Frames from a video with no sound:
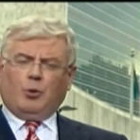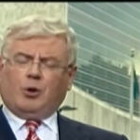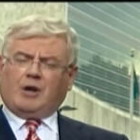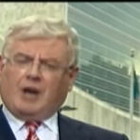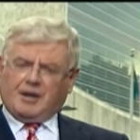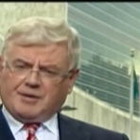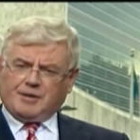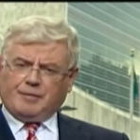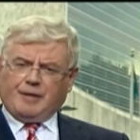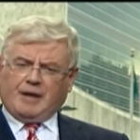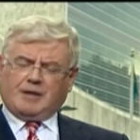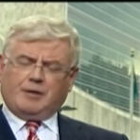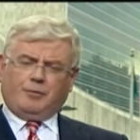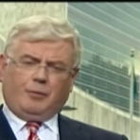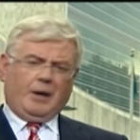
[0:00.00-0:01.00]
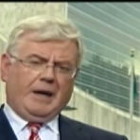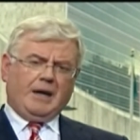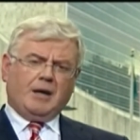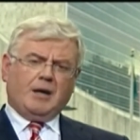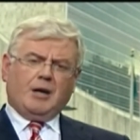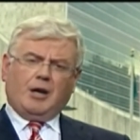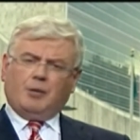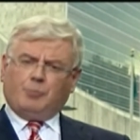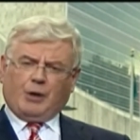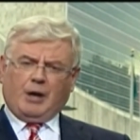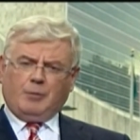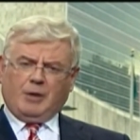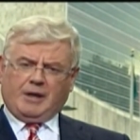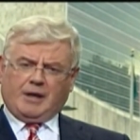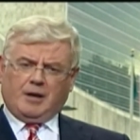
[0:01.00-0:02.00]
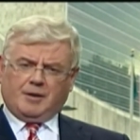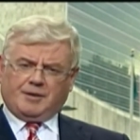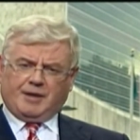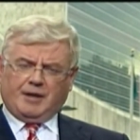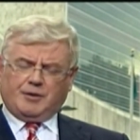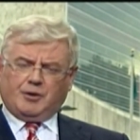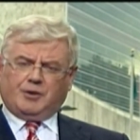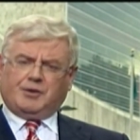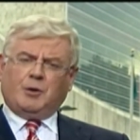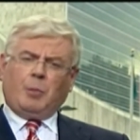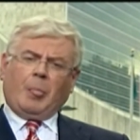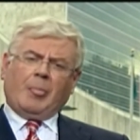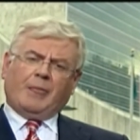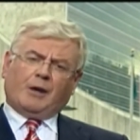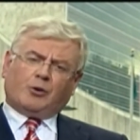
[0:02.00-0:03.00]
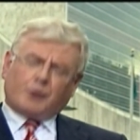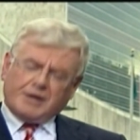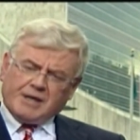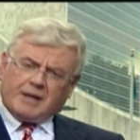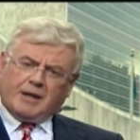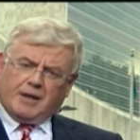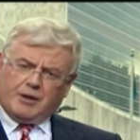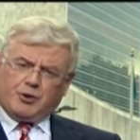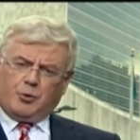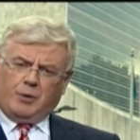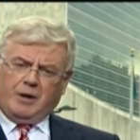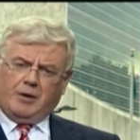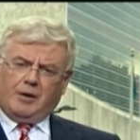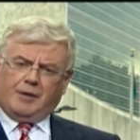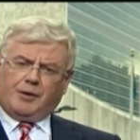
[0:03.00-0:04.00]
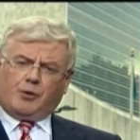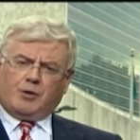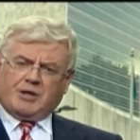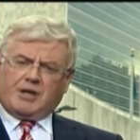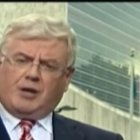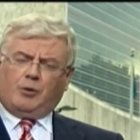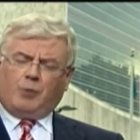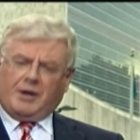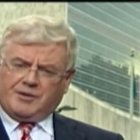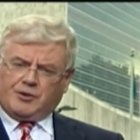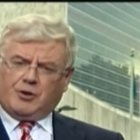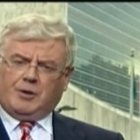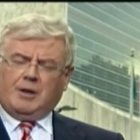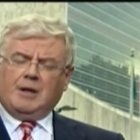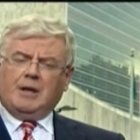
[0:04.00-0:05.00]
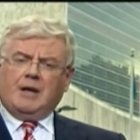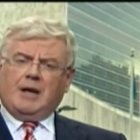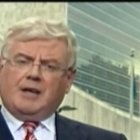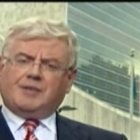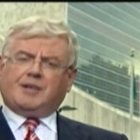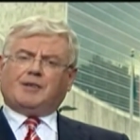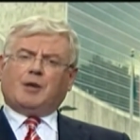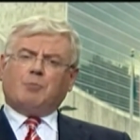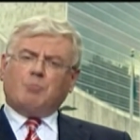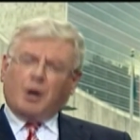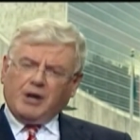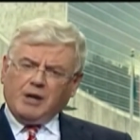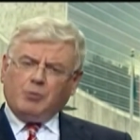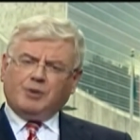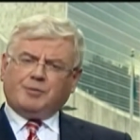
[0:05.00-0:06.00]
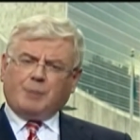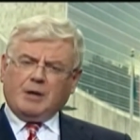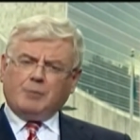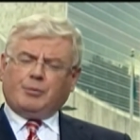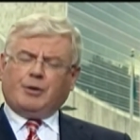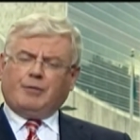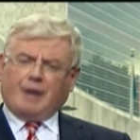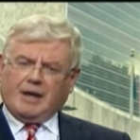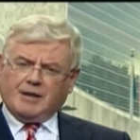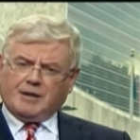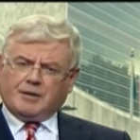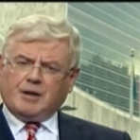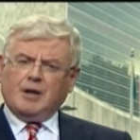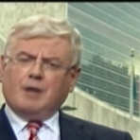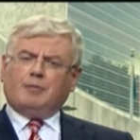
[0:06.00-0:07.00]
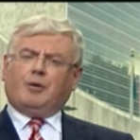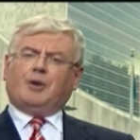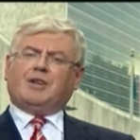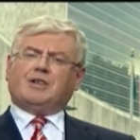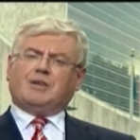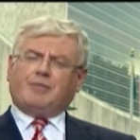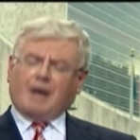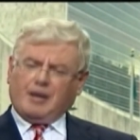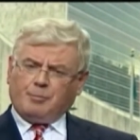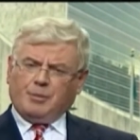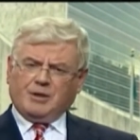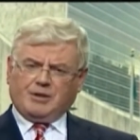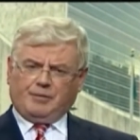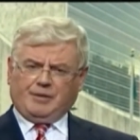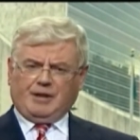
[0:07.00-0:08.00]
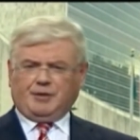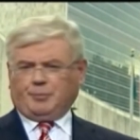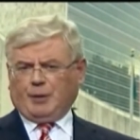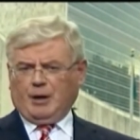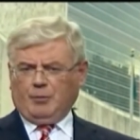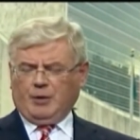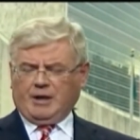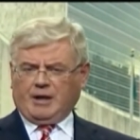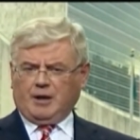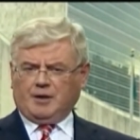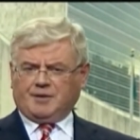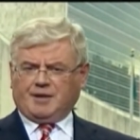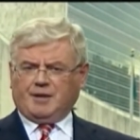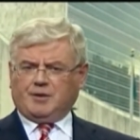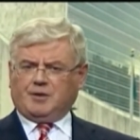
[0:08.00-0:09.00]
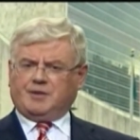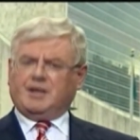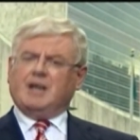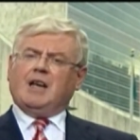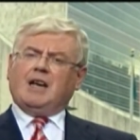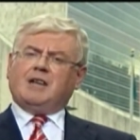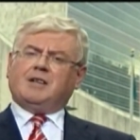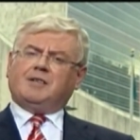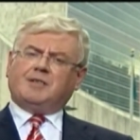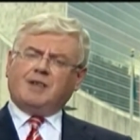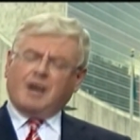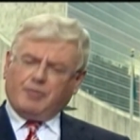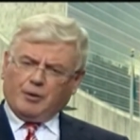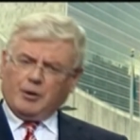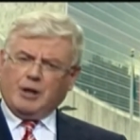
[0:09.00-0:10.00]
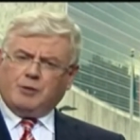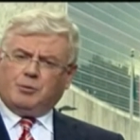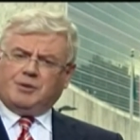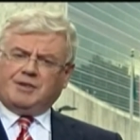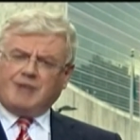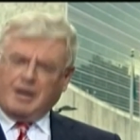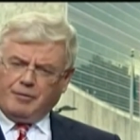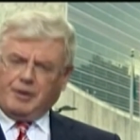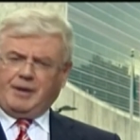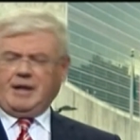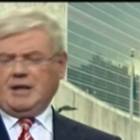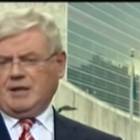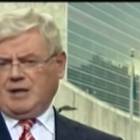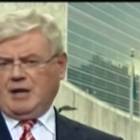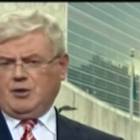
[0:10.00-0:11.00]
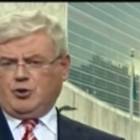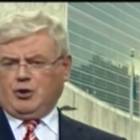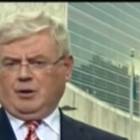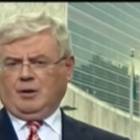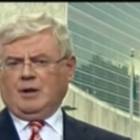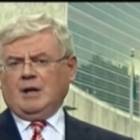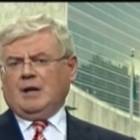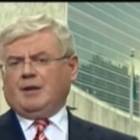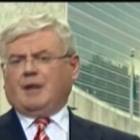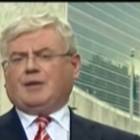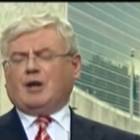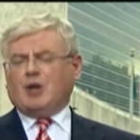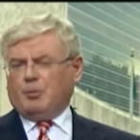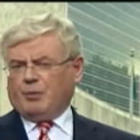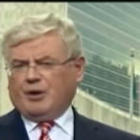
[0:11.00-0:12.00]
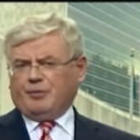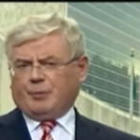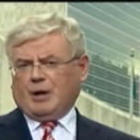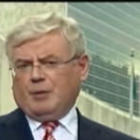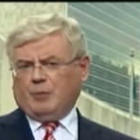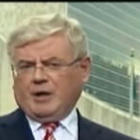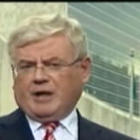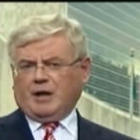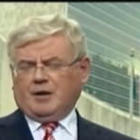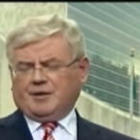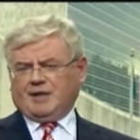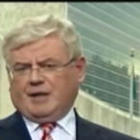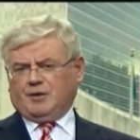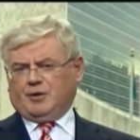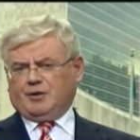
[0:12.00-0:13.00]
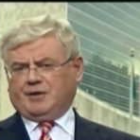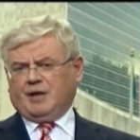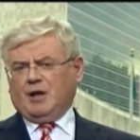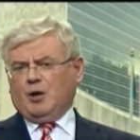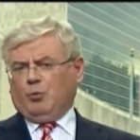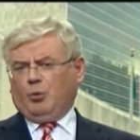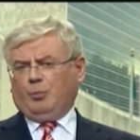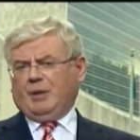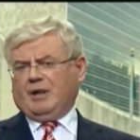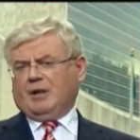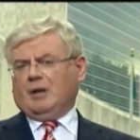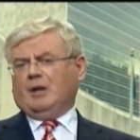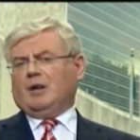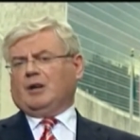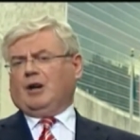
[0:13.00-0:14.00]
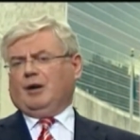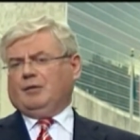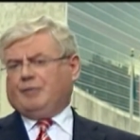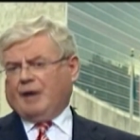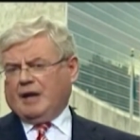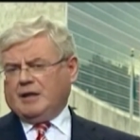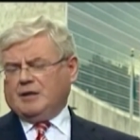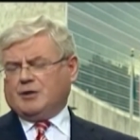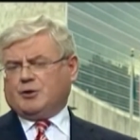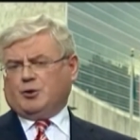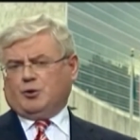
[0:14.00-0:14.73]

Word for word: more cost effective way in primary care centres. The critical issue here and the critical question is that the money was being provided for the development of these primary care centres. It is never, it was never the intention that the number of primary care centres would be confined